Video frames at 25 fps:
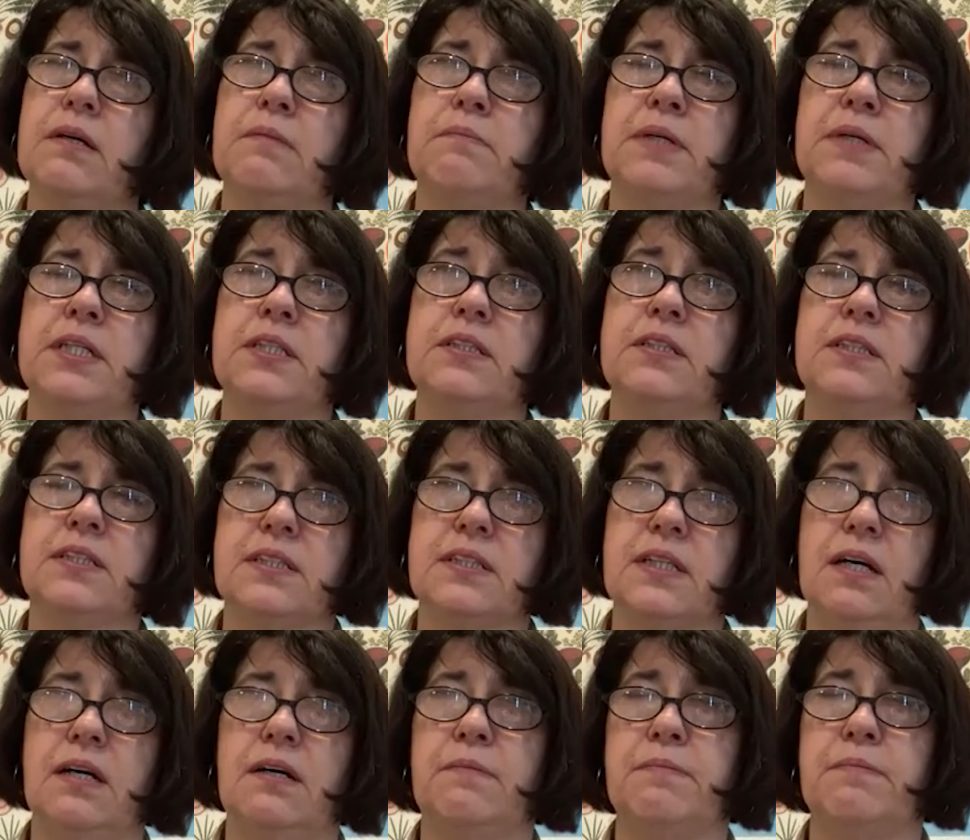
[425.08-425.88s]

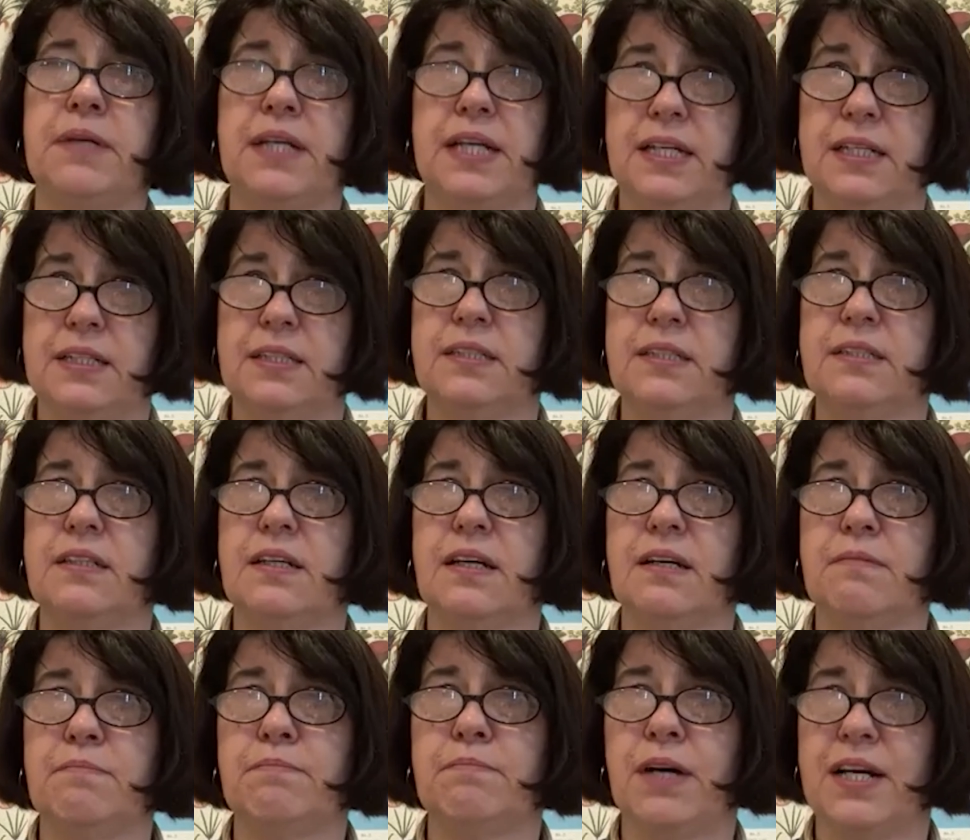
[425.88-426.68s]
because in
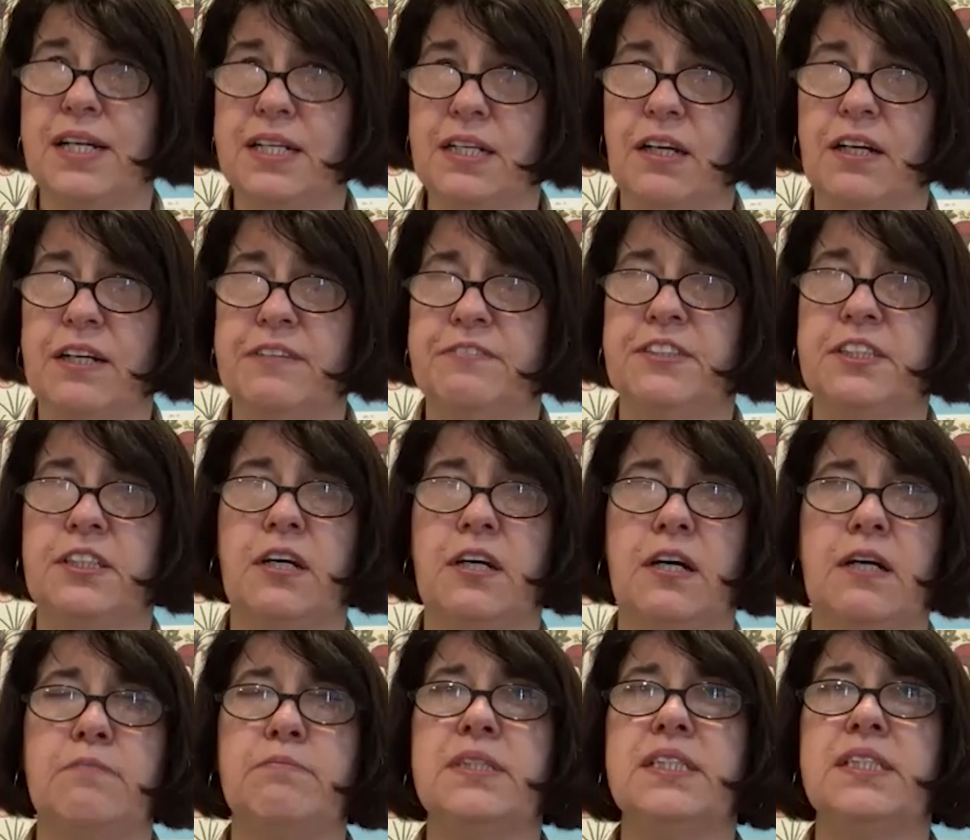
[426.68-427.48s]
my
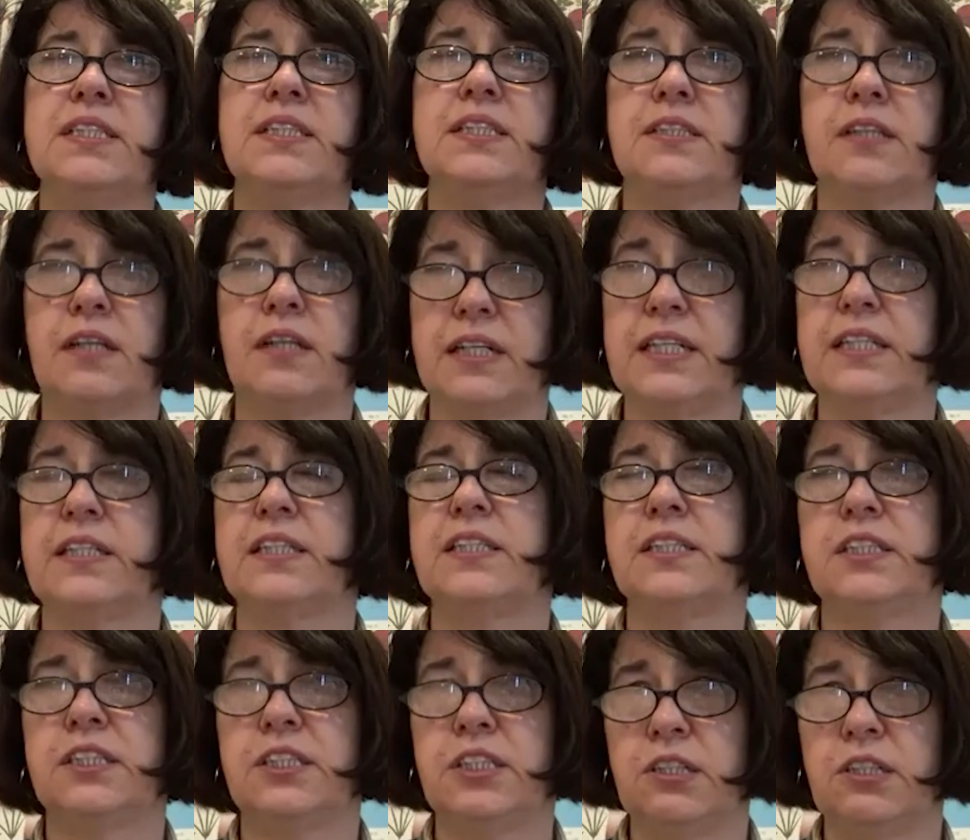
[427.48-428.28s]
lifetime, and certainly in
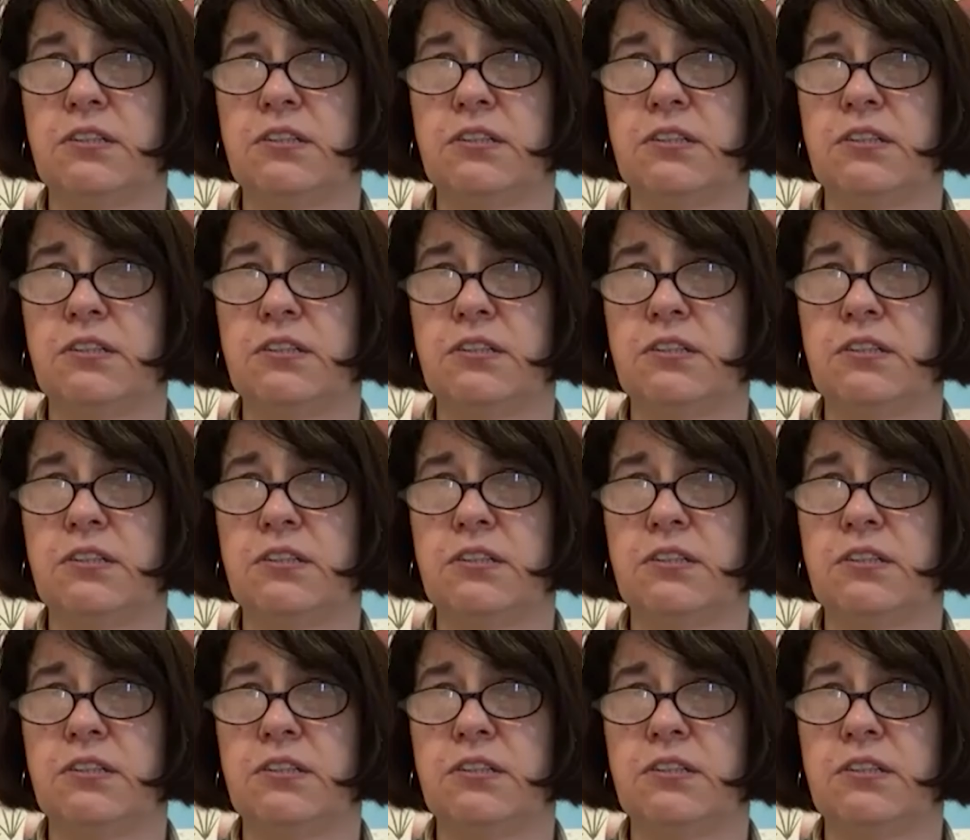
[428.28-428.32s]
the